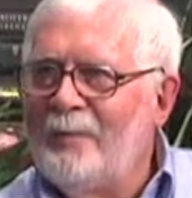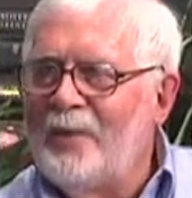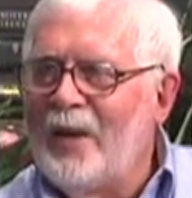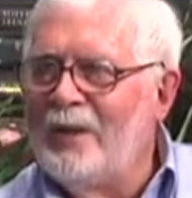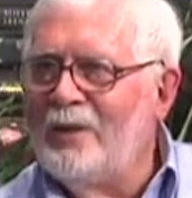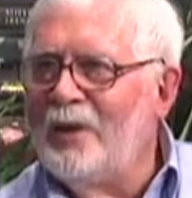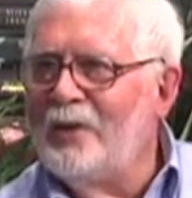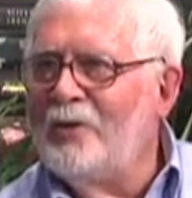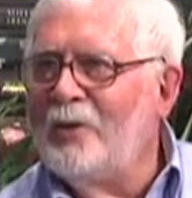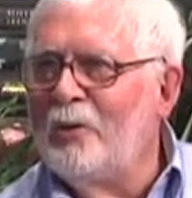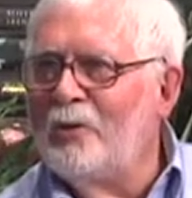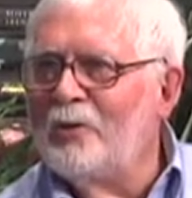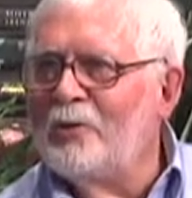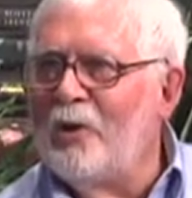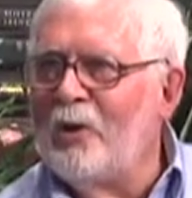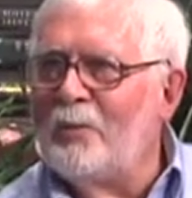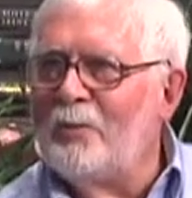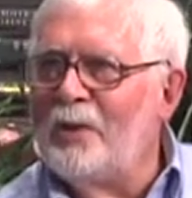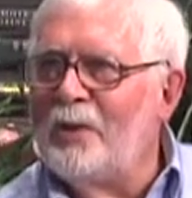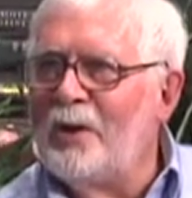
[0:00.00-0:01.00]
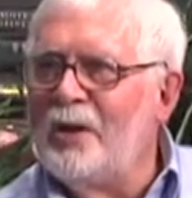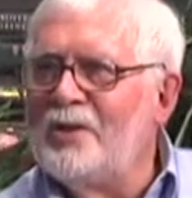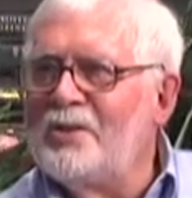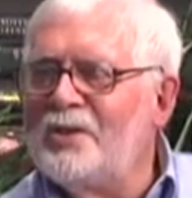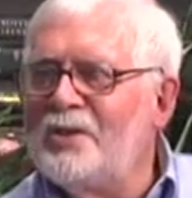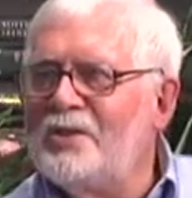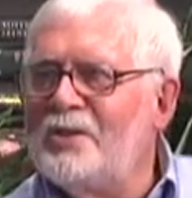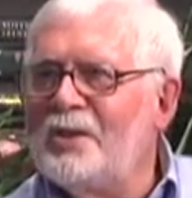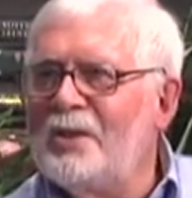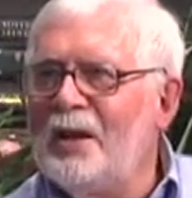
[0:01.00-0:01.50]
And they told
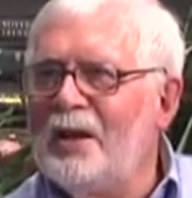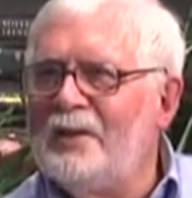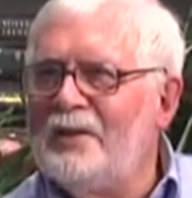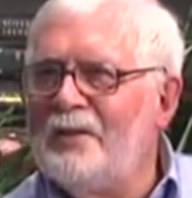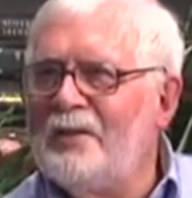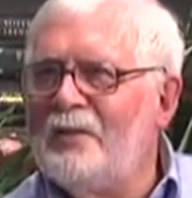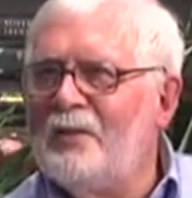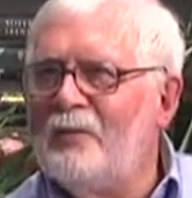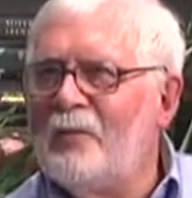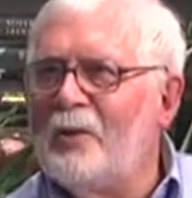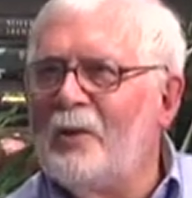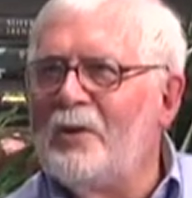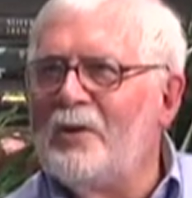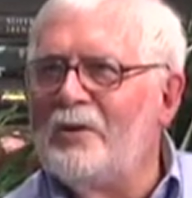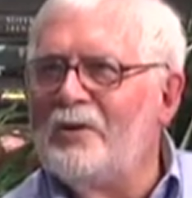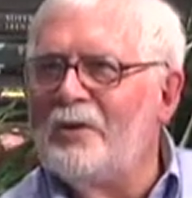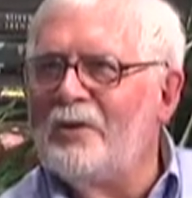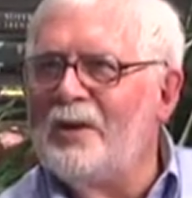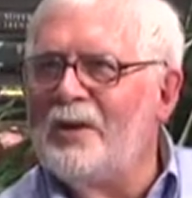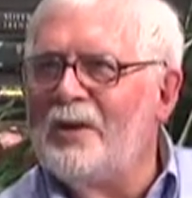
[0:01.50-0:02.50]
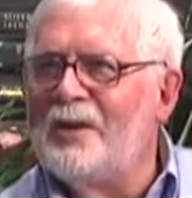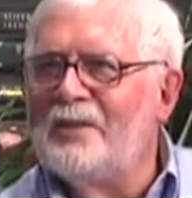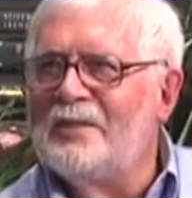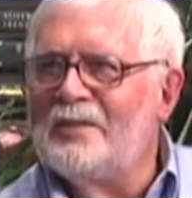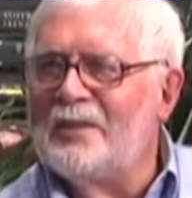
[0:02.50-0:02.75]
corporations in 1943,